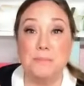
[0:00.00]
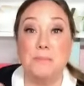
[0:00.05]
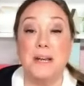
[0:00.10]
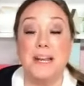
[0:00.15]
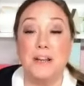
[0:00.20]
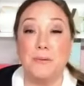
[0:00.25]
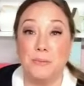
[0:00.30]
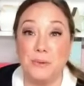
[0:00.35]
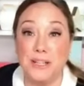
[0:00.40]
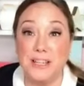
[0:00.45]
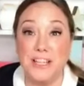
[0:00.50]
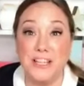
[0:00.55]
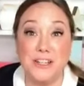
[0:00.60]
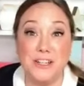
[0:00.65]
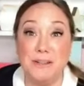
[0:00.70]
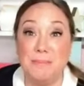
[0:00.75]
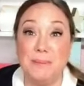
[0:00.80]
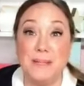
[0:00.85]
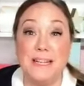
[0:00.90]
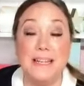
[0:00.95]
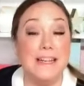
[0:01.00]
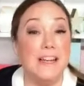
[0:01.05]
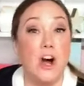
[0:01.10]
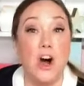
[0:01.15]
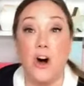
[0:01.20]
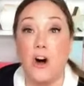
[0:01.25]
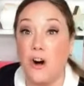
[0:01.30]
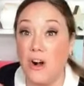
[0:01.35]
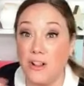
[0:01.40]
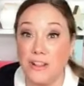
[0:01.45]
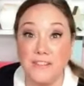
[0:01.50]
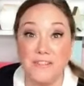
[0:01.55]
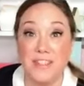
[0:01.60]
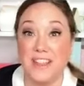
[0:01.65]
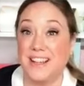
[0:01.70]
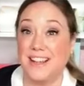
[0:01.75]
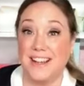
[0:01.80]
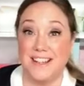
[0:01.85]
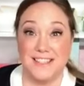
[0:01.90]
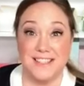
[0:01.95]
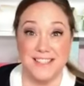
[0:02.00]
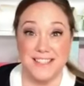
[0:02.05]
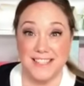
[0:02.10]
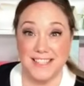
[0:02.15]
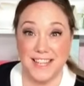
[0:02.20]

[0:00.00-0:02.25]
but it really could be in all of the cousins'